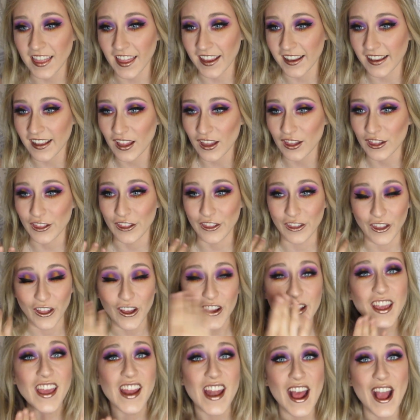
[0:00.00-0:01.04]

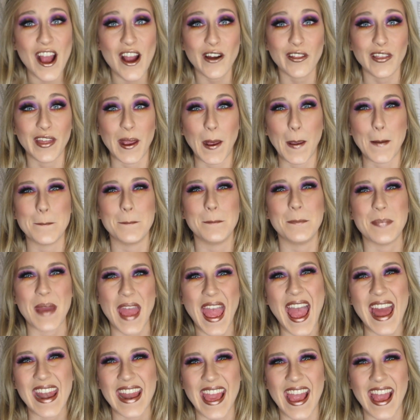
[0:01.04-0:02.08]
look at how
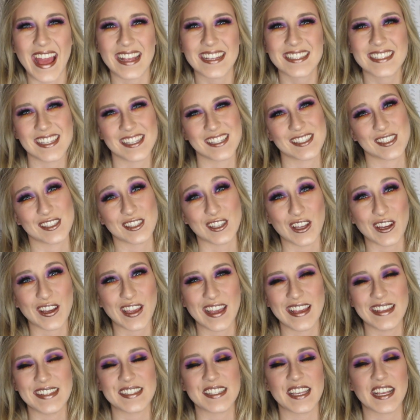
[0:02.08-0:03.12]
badass this
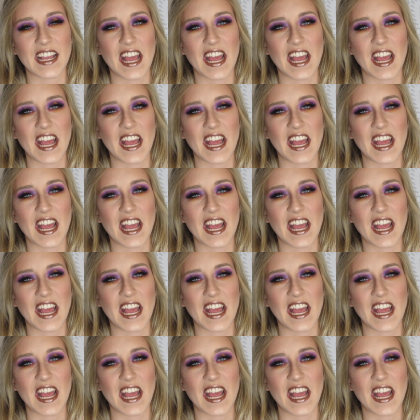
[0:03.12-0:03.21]
look is.